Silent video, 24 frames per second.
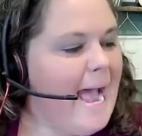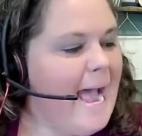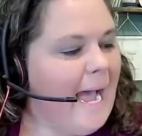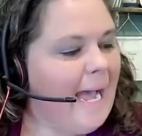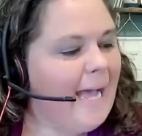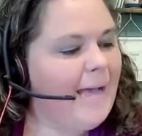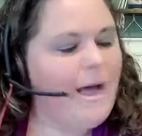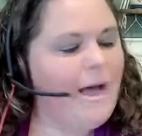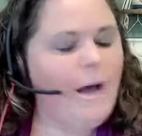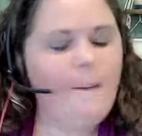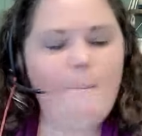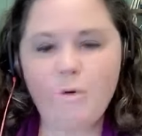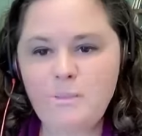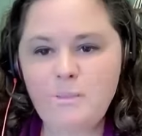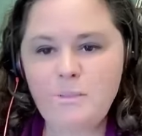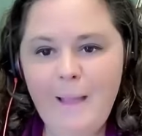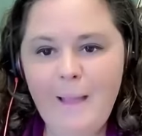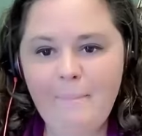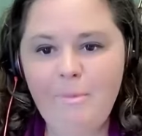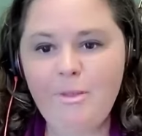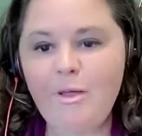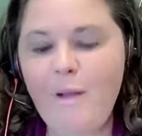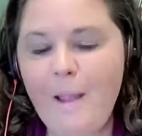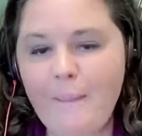Uh, our most
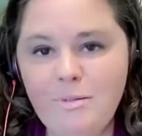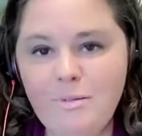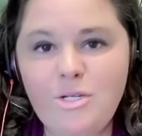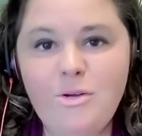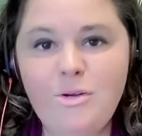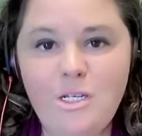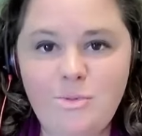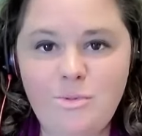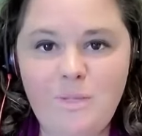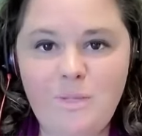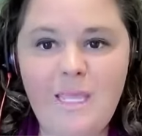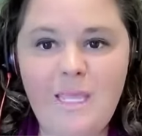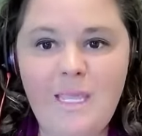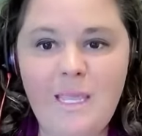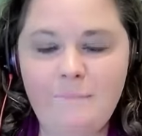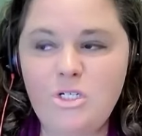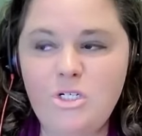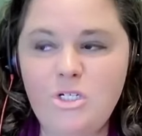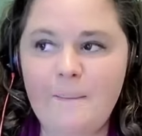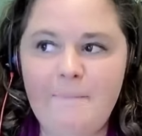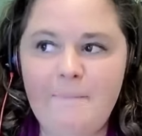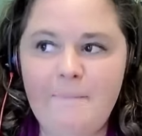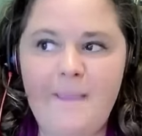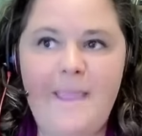popular episode is with Kim
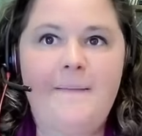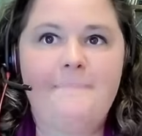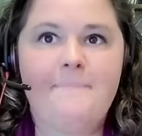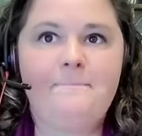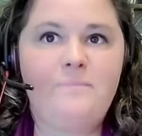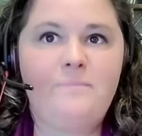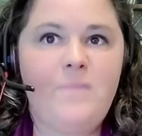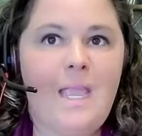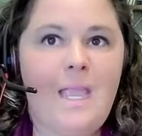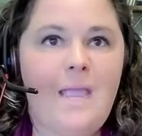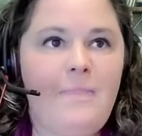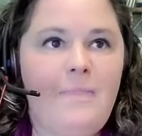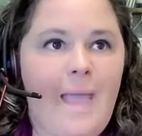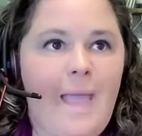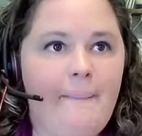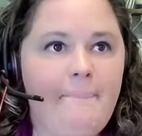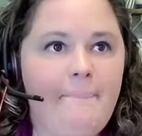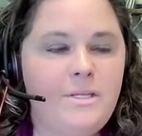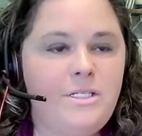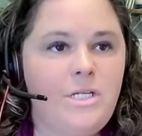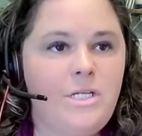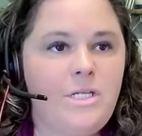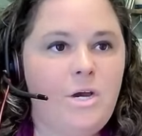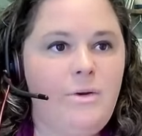John Payne, and the
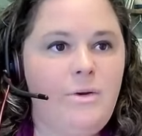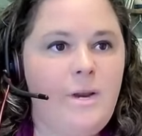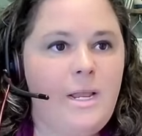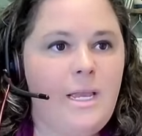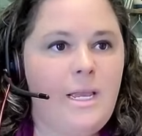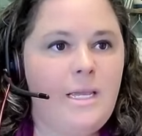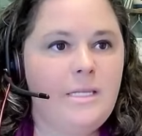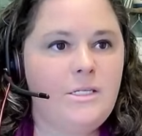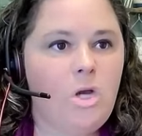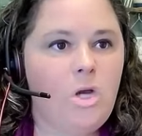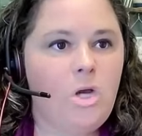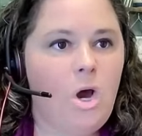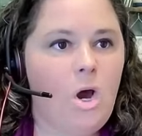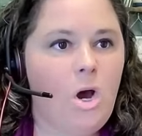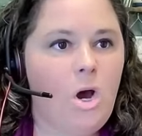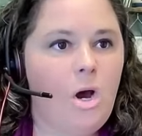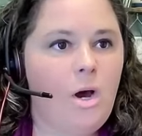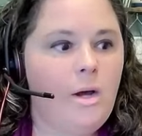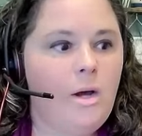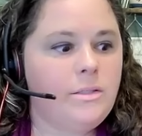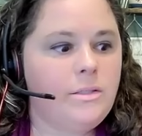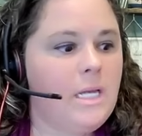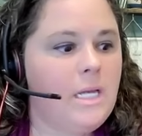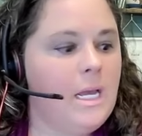episode is
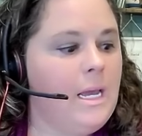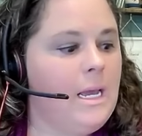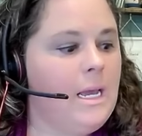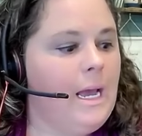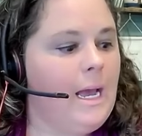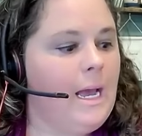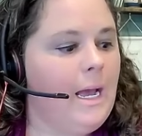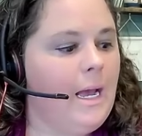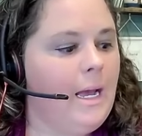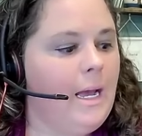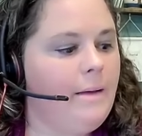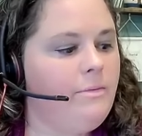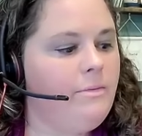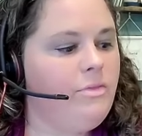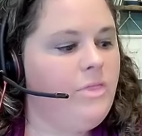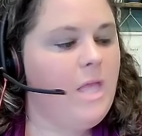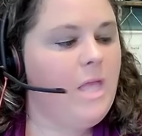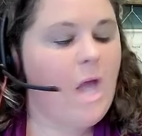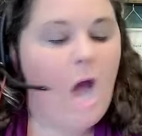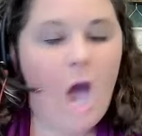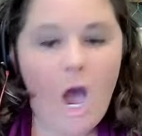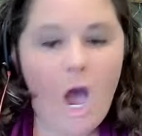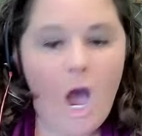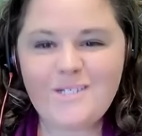called uh,
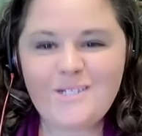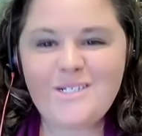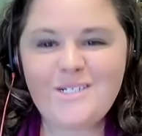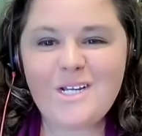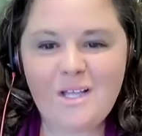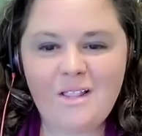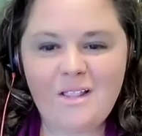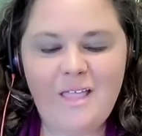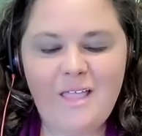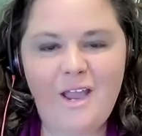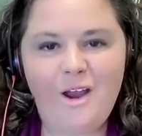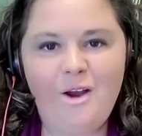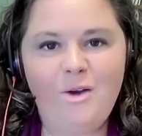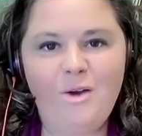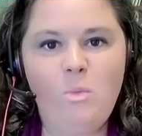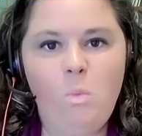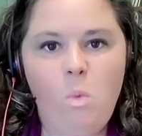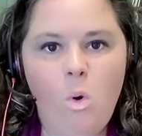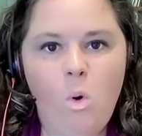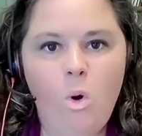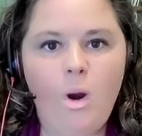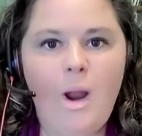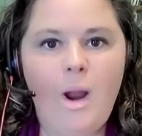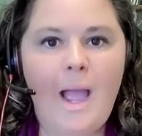The Undeclared
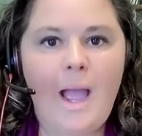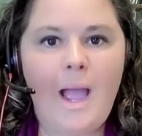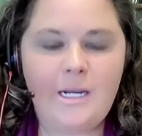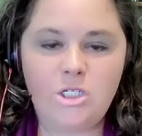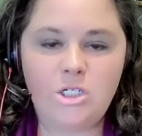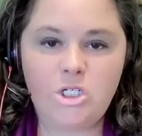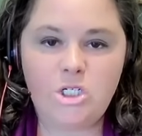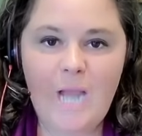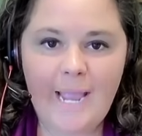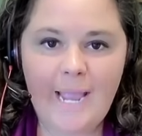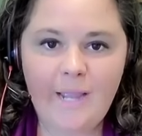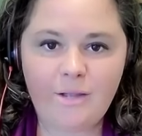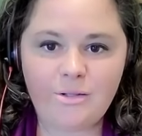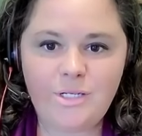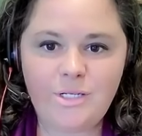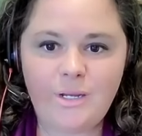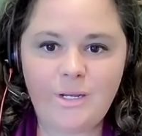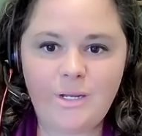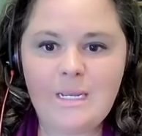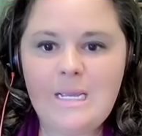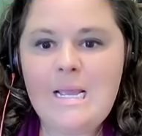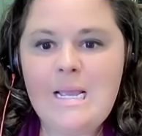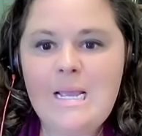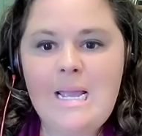War on
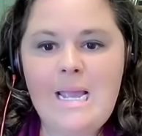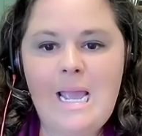Childhood.